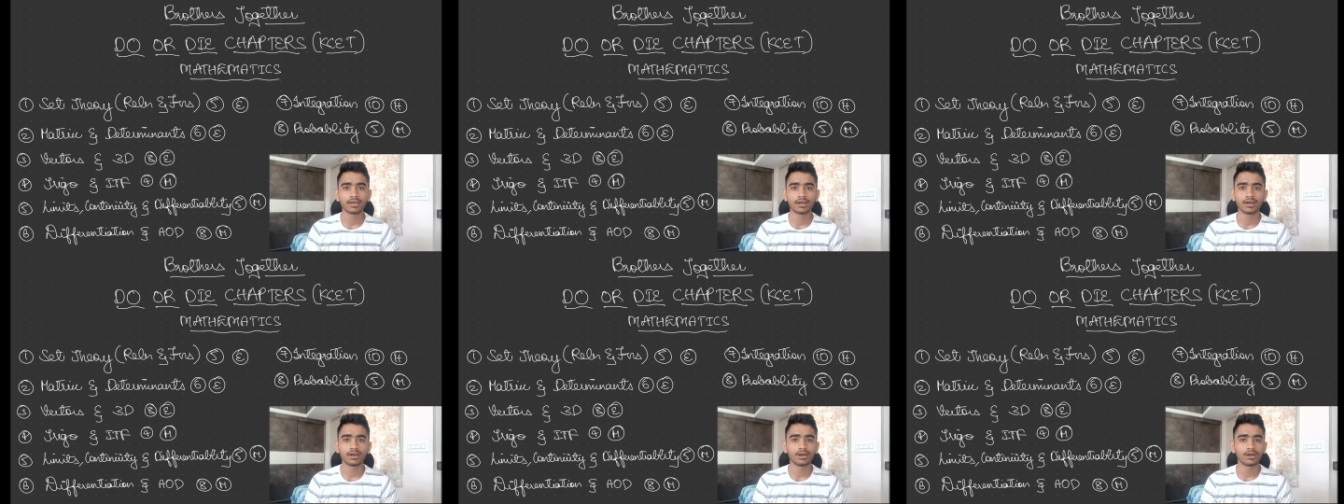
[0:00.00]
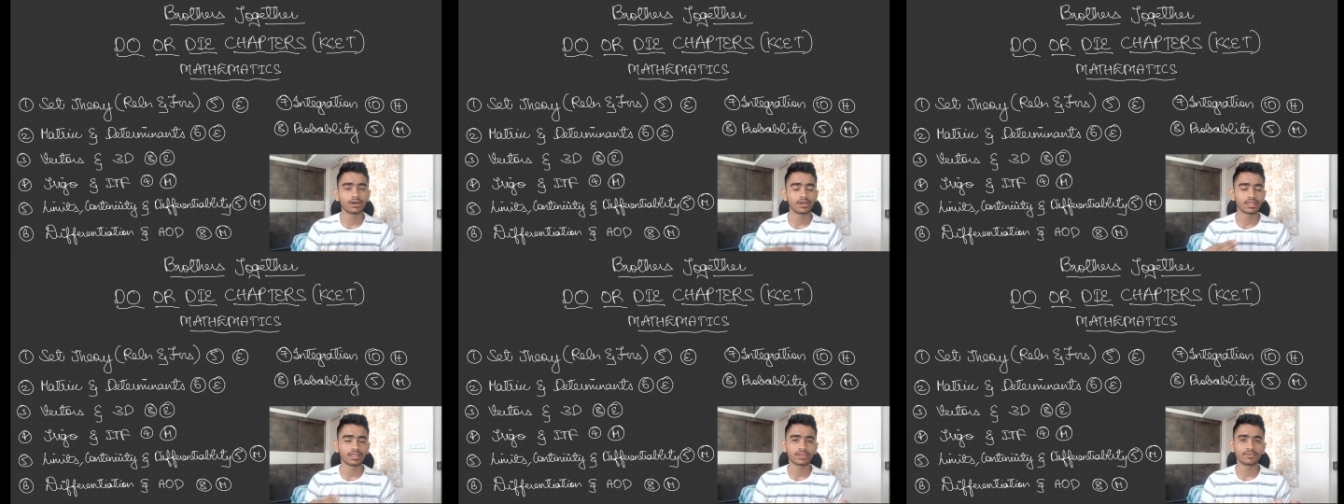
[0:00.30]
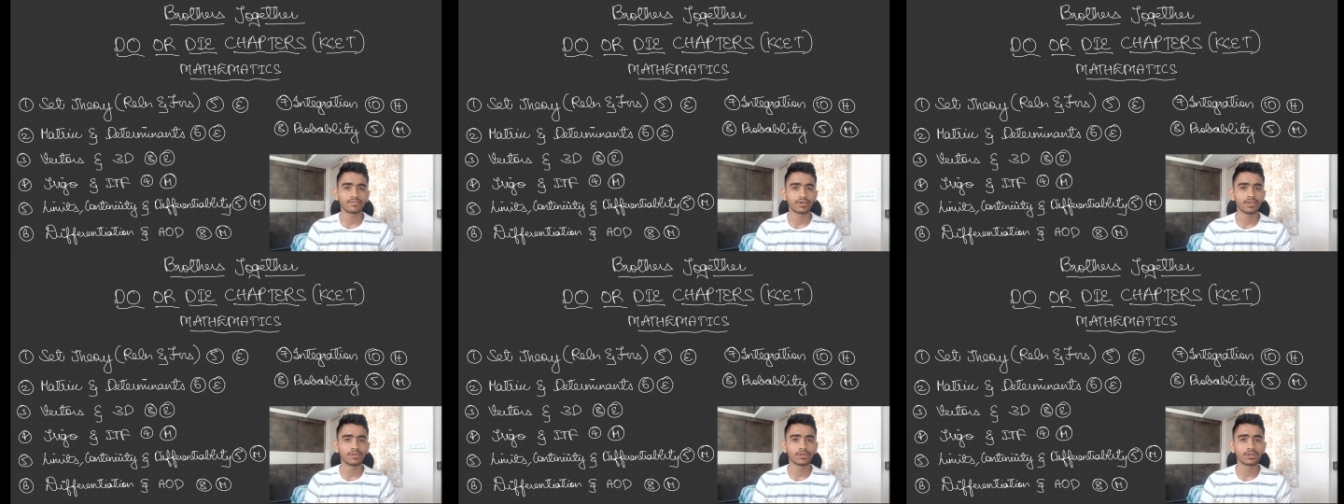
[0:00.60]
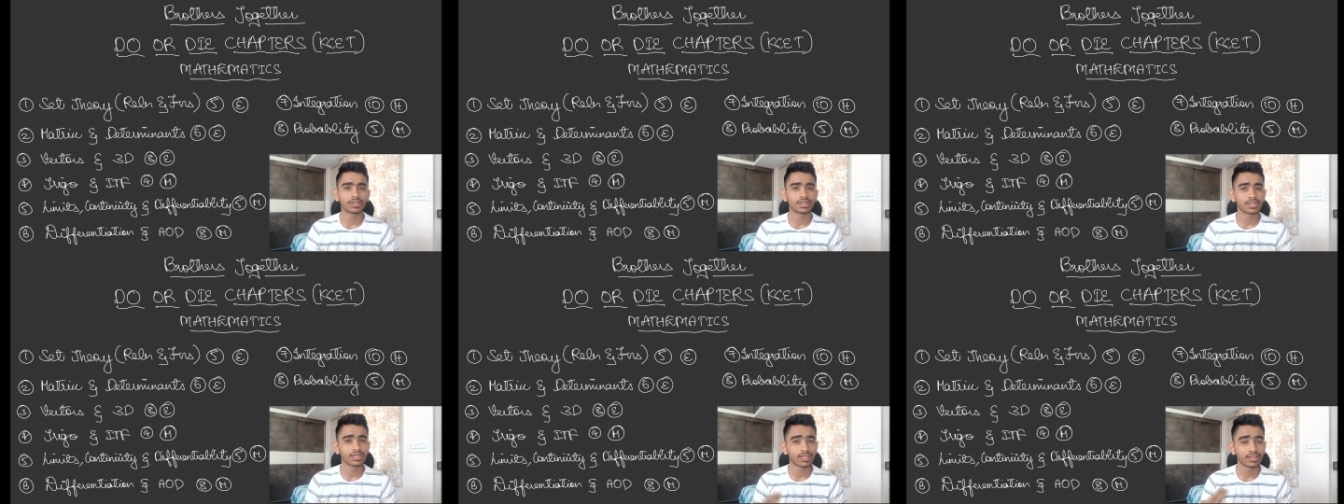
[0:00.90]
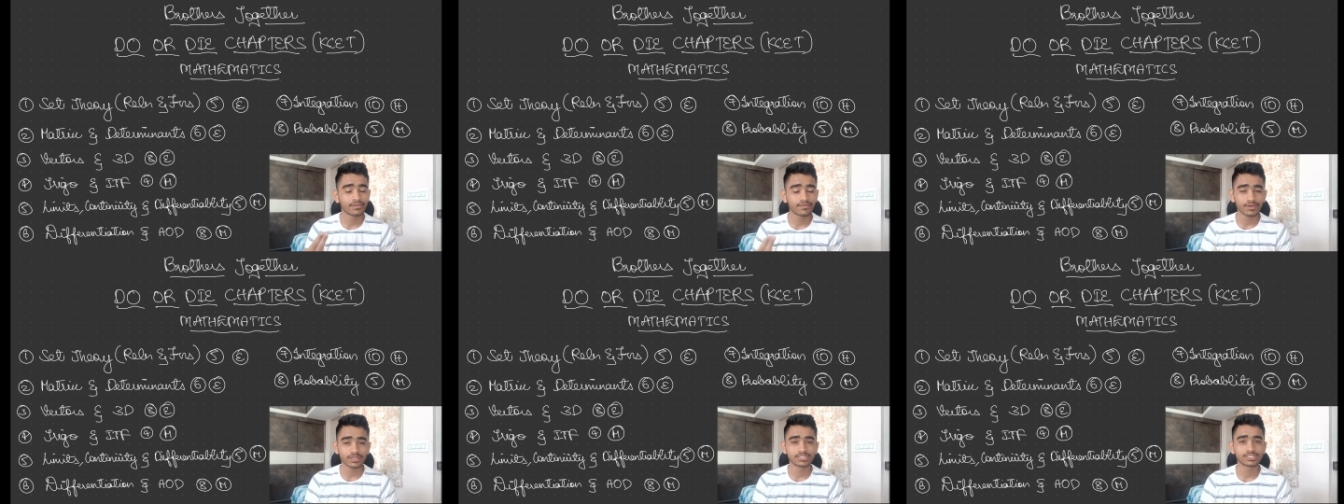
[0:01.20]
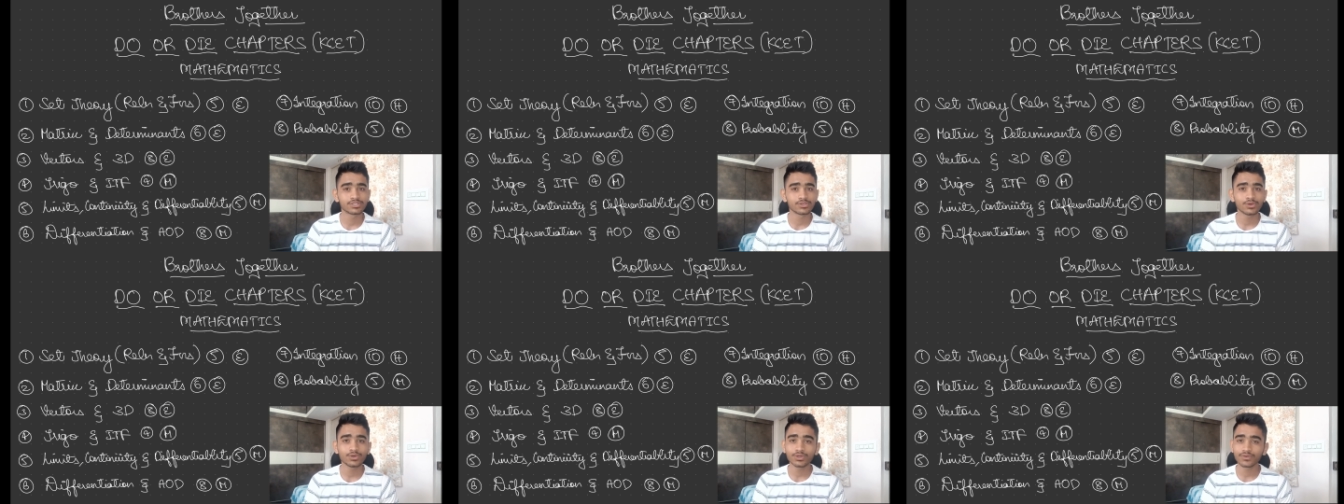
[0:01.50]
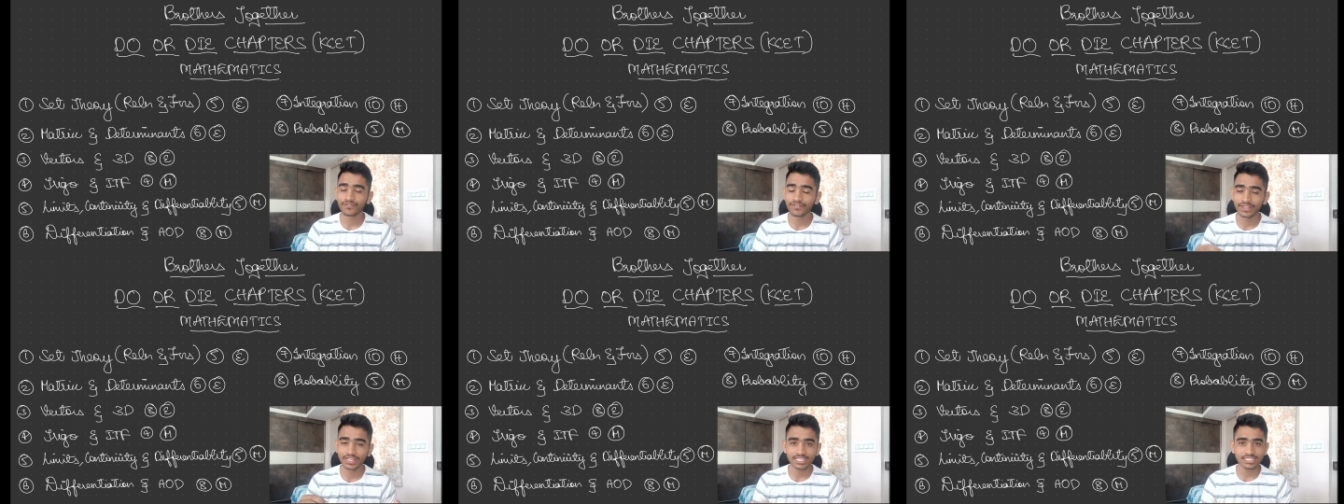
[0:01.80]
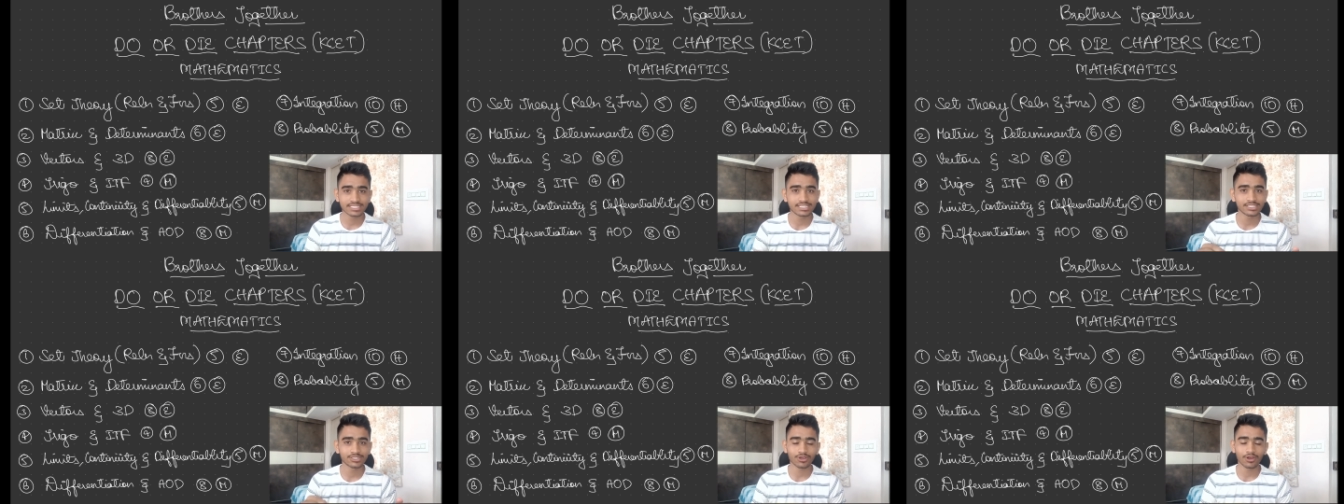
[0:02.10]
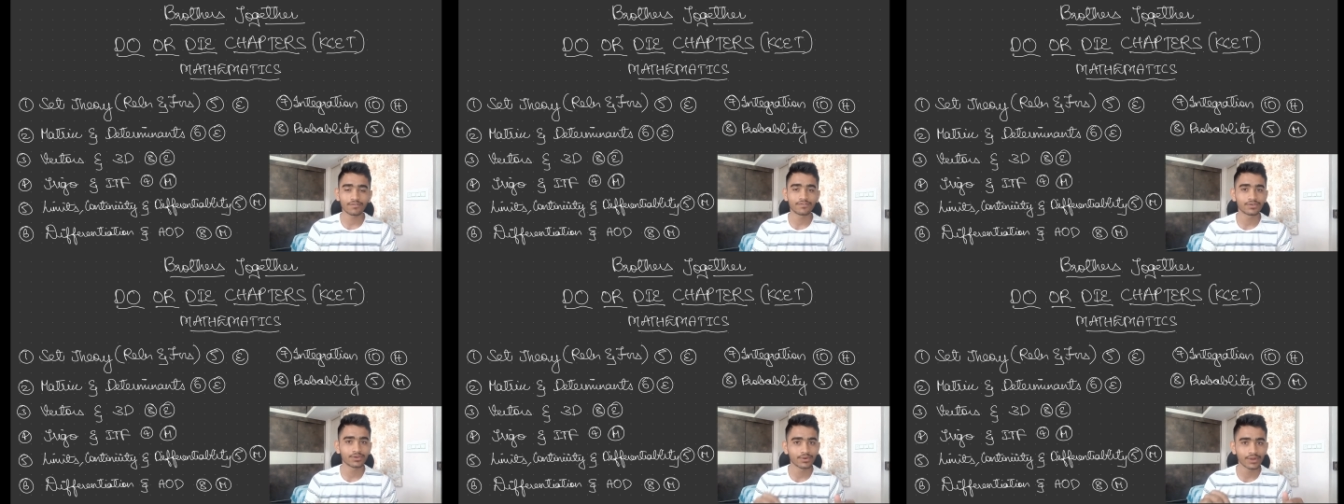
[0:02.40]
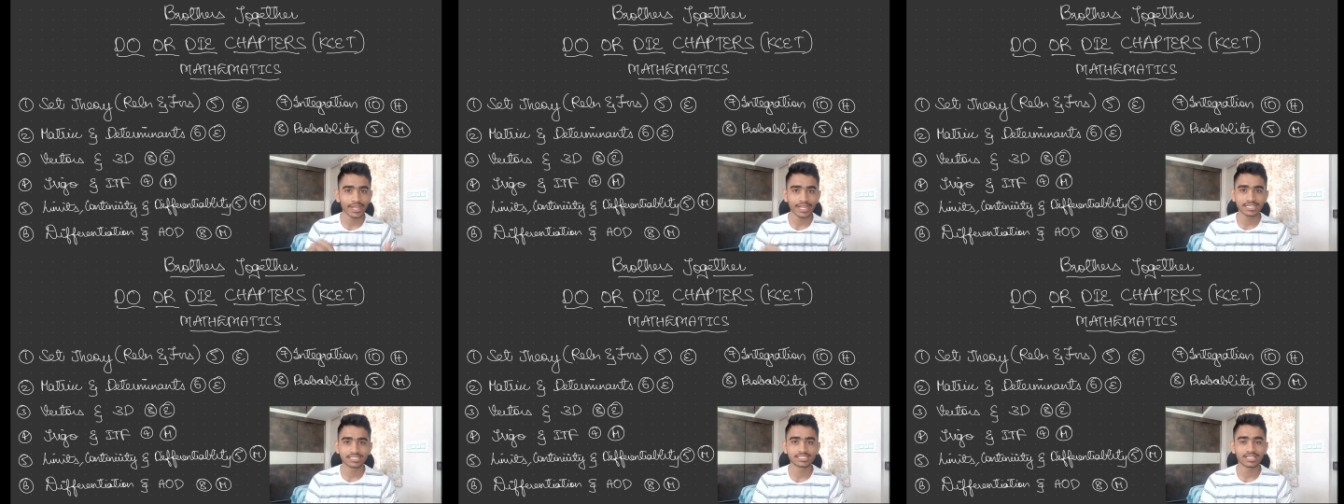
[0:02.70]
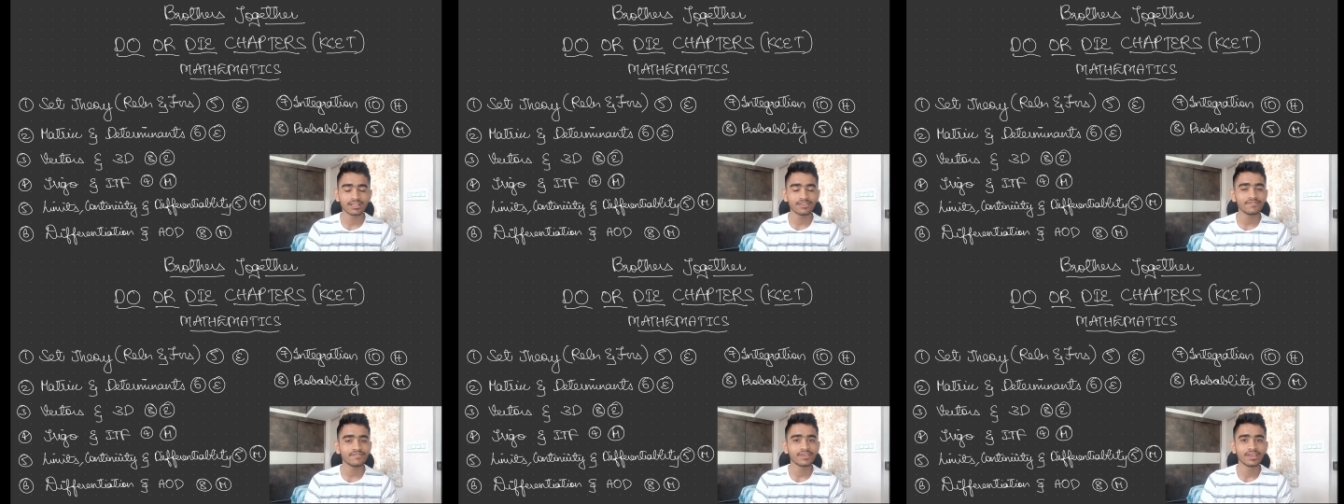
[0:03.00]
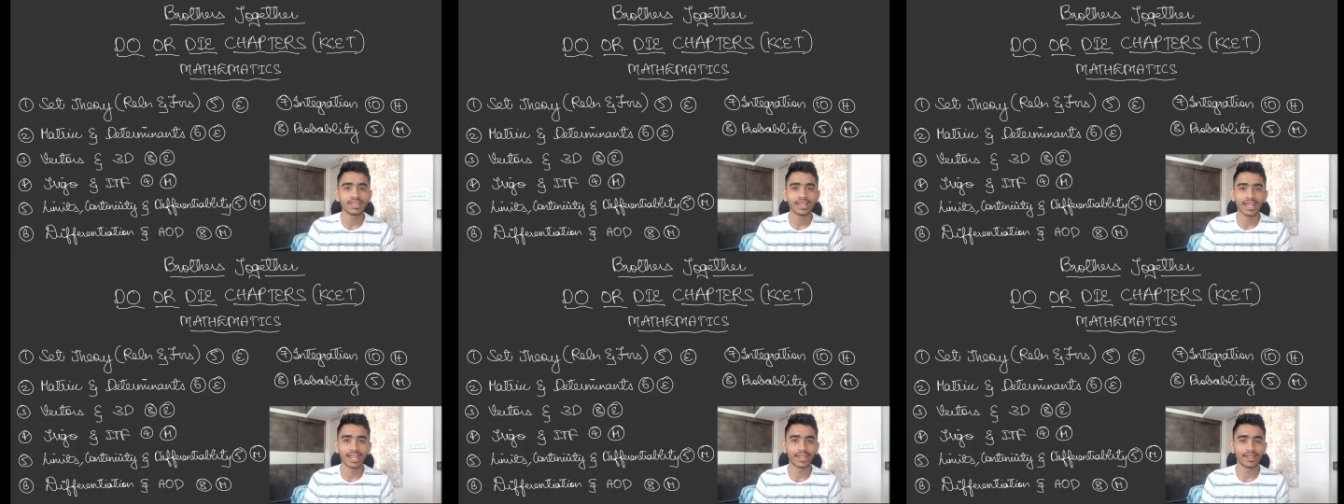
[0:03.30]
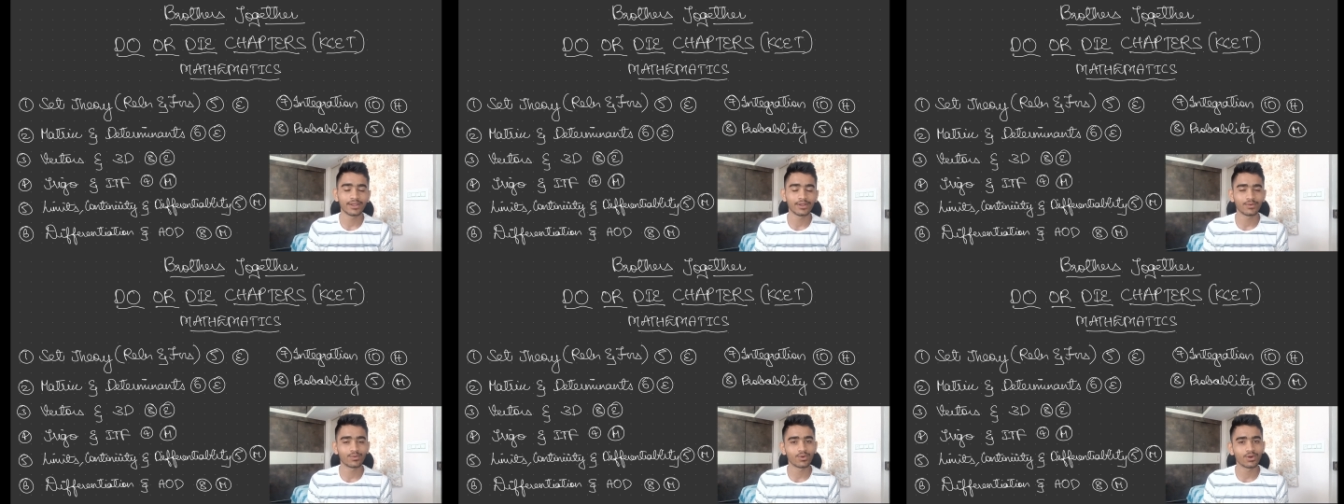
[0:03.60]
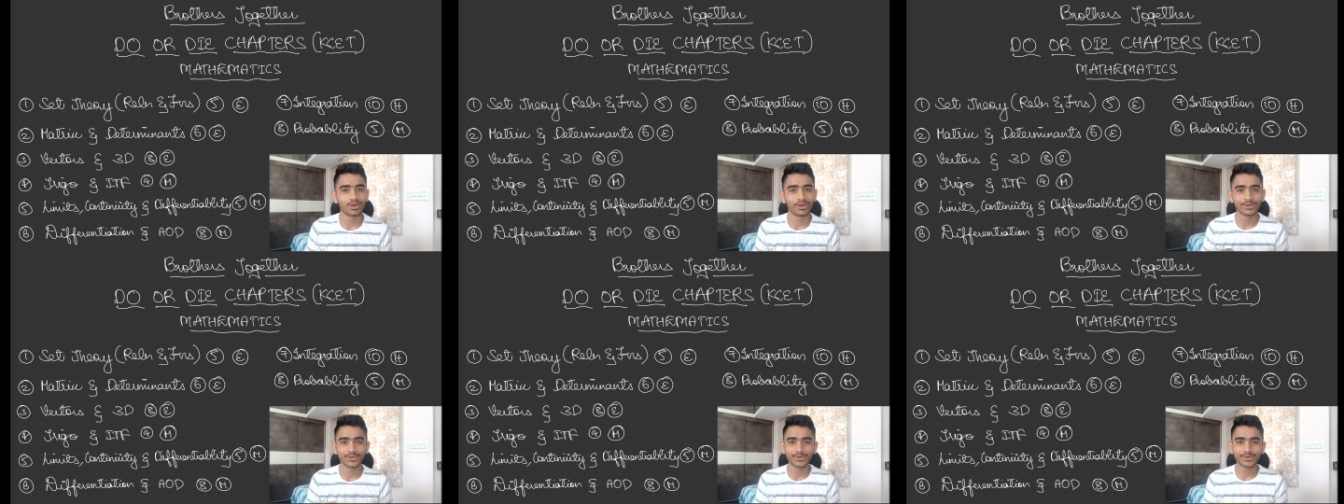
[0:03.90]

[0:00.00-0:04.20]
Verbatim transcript: uh, re request you to finish this off today itself and uh,